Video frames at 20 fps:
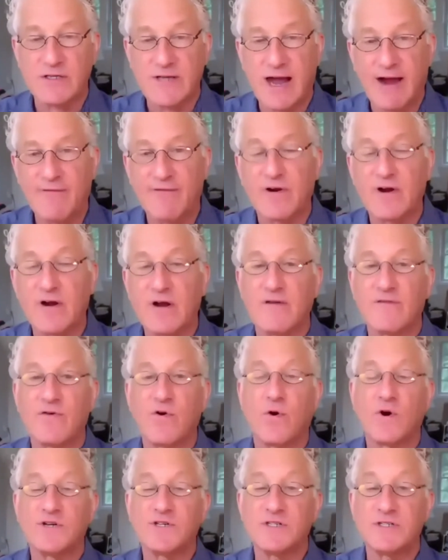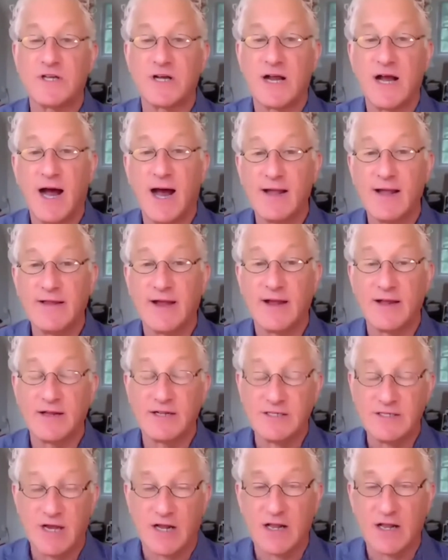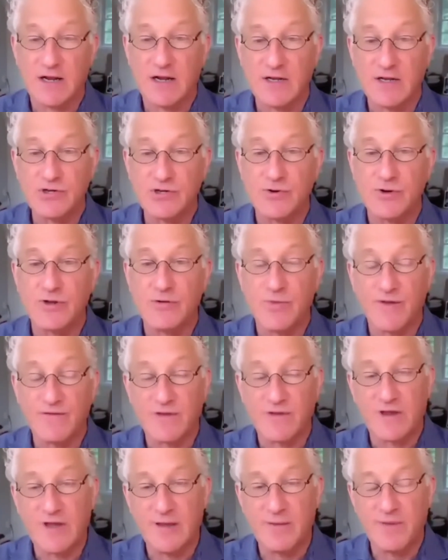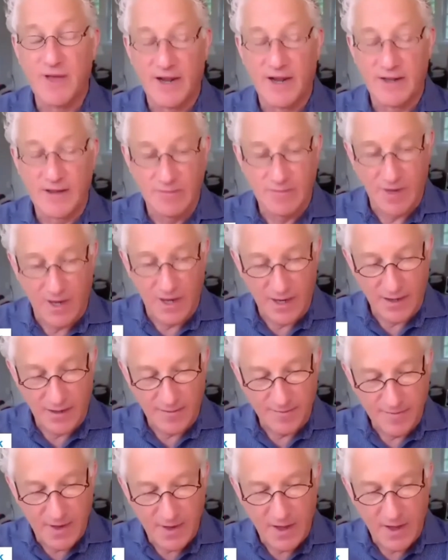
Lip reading: Africa, of course, is a continent, it's not a country. We have to keep that in mind.